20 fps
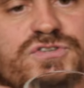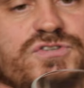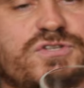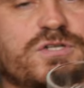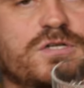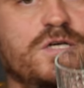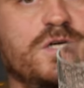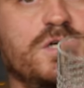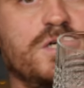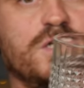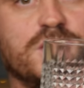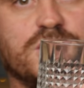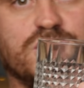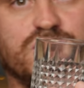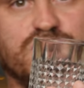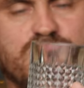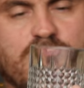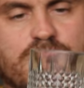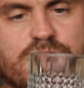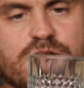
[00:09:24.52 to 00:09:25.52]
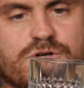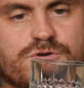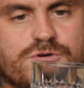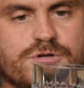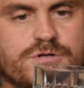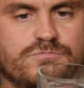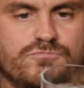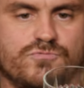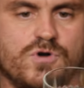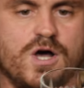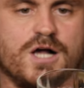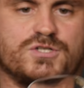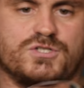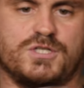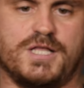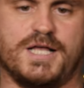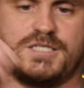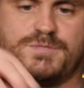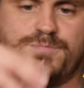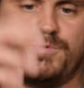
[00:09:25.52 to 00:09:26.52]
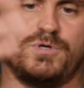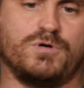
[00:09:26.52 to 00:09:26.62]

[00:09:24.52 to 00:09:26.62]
just studded rocks glass.